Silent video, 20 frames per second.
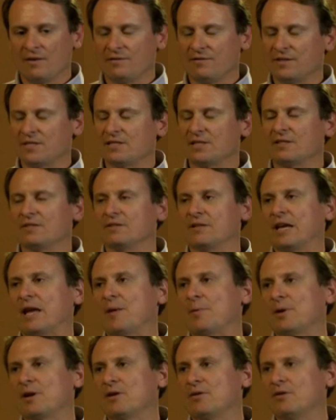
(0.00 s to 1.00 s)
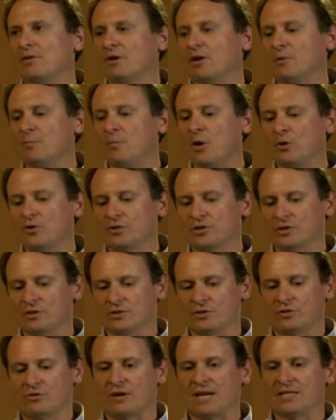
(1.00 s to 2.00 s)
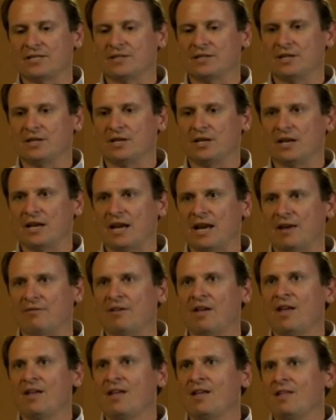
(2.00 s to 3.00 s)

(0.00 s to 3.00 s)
physical, chemical, or emotional stress that you can have,